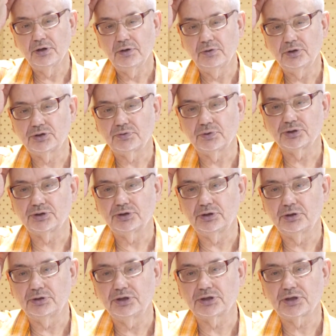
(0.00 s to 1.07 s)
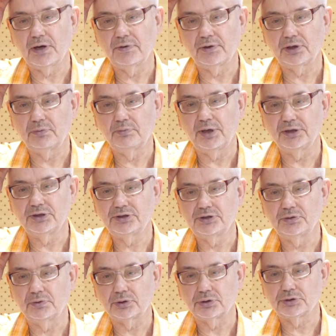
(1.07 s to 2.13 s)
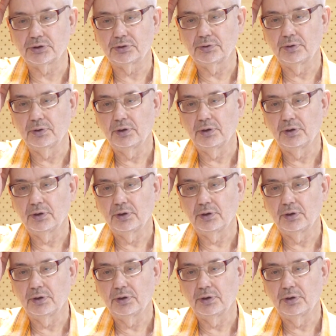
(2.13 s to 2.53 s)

which was discovered by Stewardson.